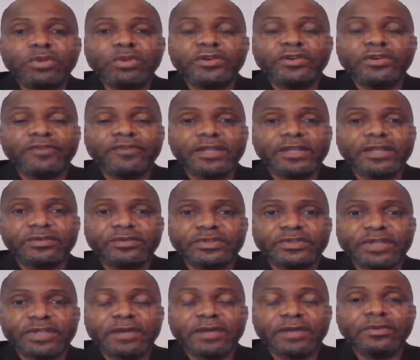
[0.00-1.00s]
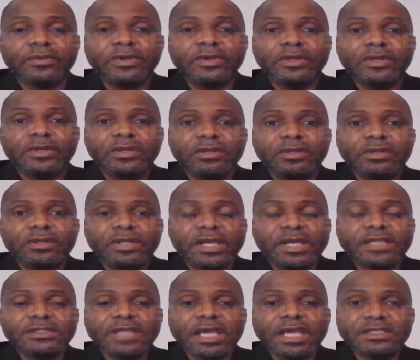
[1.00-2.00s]
more refineries now? The
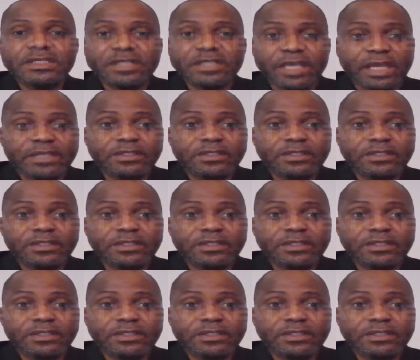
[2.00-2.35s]
answer is